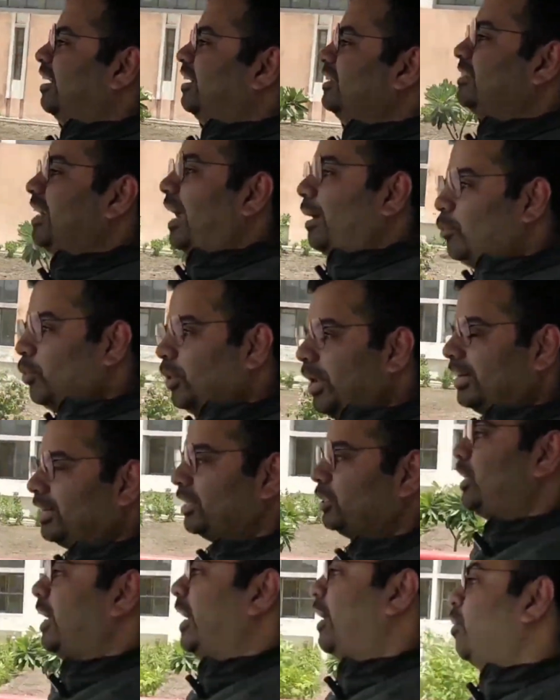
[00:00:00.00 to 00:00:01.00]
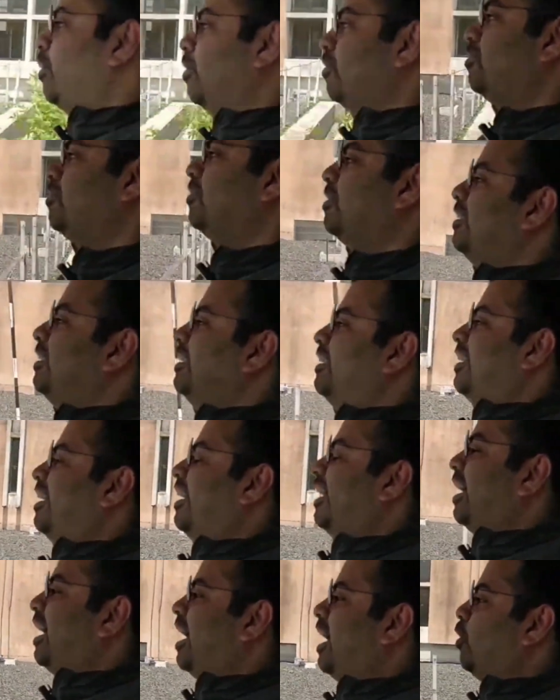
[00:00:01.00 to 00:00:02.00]
It's time to get a check of
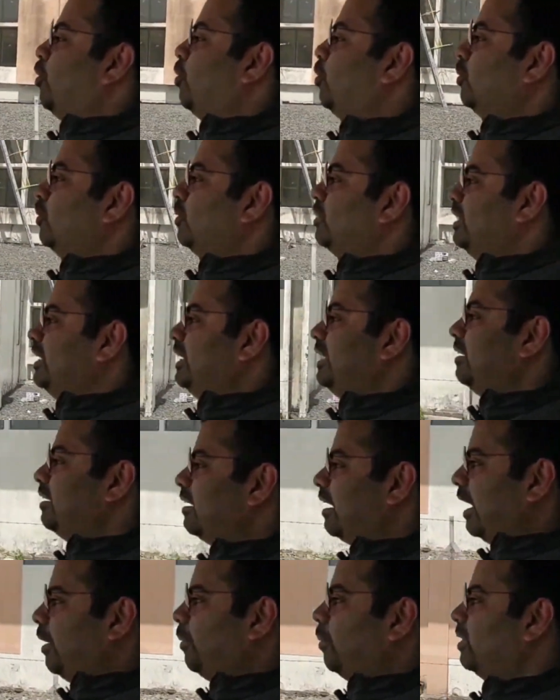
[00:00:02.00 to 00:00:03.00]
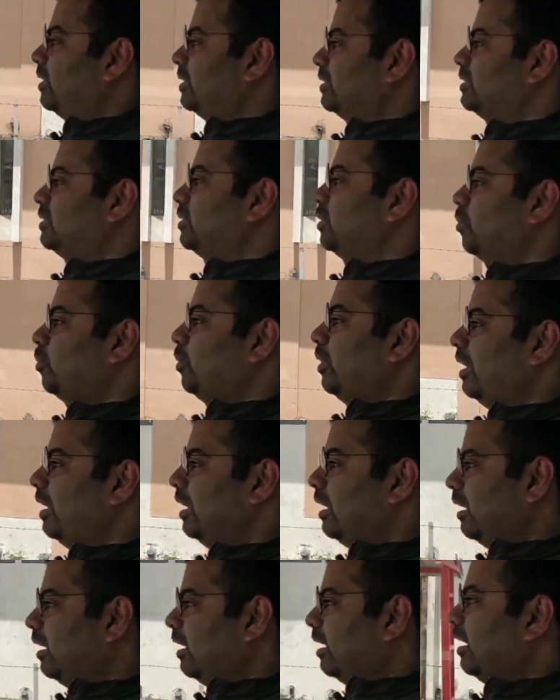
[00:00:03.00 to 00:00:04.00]
how the drivers
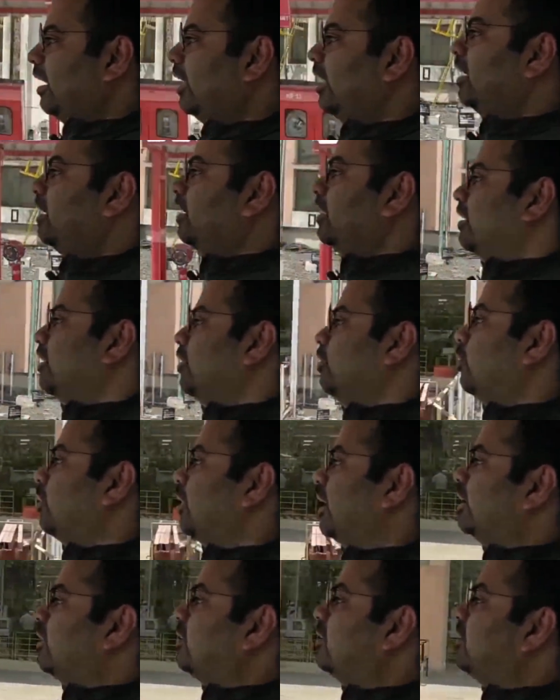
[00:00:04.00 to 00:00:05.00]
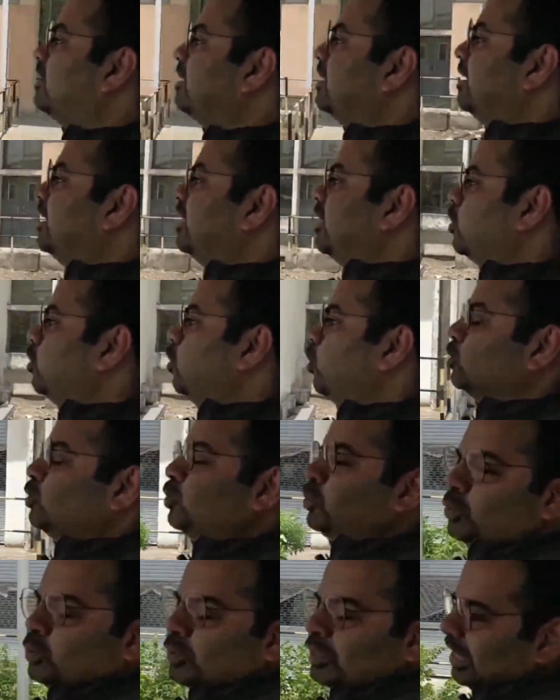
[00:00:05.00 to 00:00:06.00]
will get
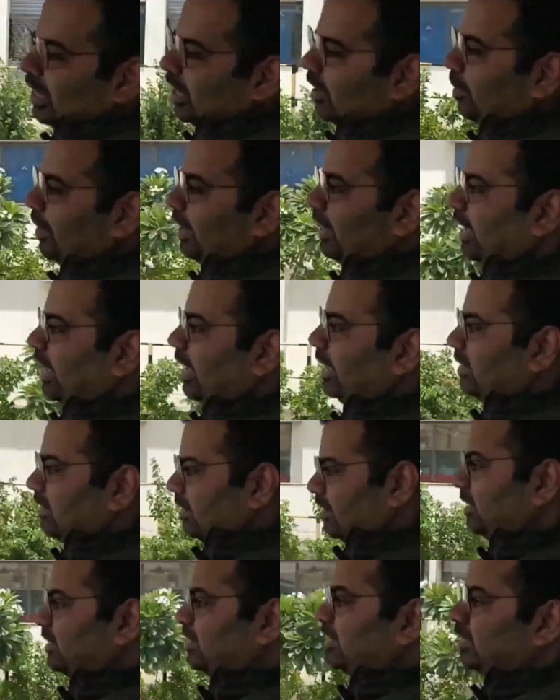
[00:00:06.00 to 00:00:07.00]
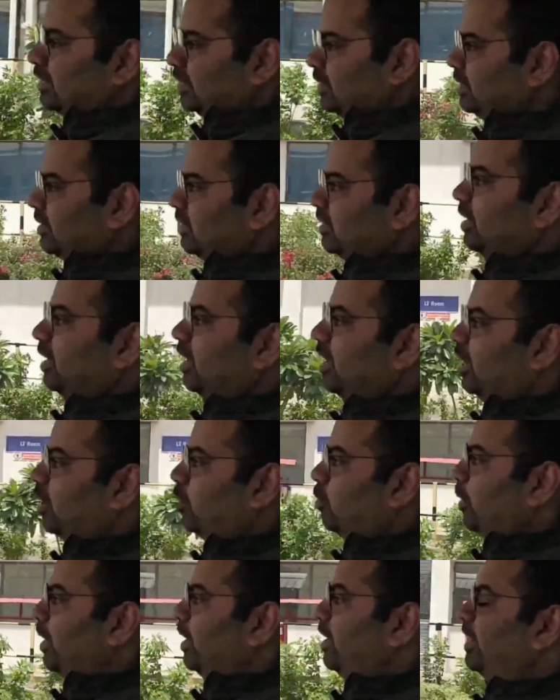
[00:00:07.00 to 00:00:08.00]
close to the Urbania, and this is
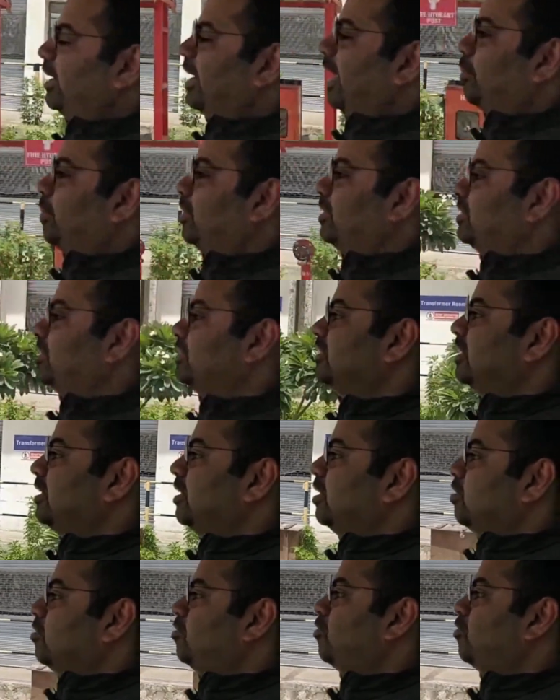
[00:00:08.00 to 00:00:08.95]
where it happens